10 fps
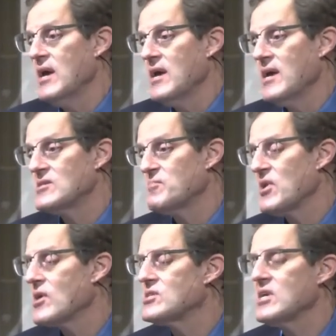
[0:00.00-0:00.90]
has been
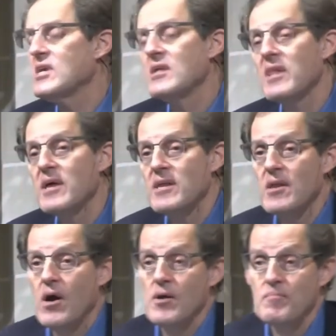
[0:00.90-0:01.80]
articulated
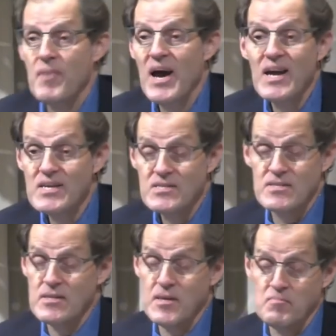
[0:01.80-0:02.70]
on pious
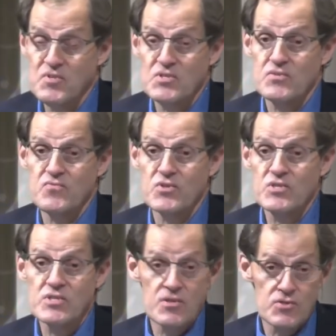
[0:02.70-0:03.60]
lips for
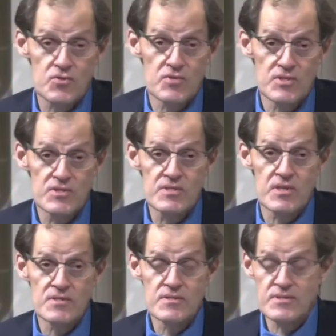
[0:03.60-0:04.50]
centuries
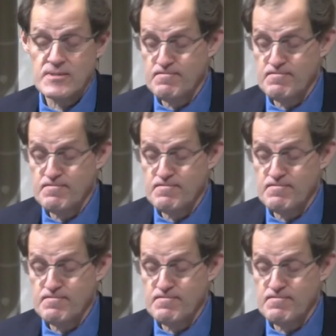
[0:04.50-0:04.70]
since.